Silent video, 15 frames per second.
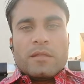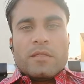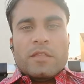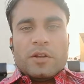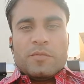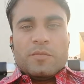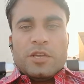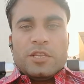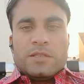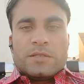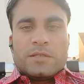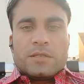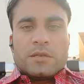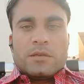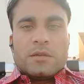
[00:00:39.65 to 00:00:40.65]
that
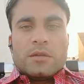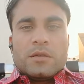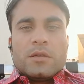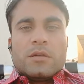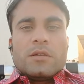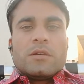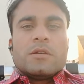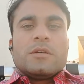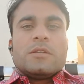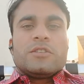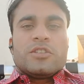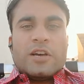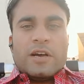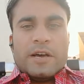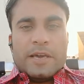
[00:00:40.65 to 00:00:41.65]
means
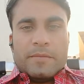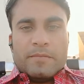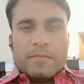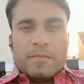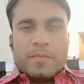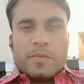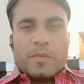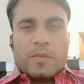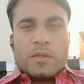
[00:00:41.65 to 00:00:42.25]
time,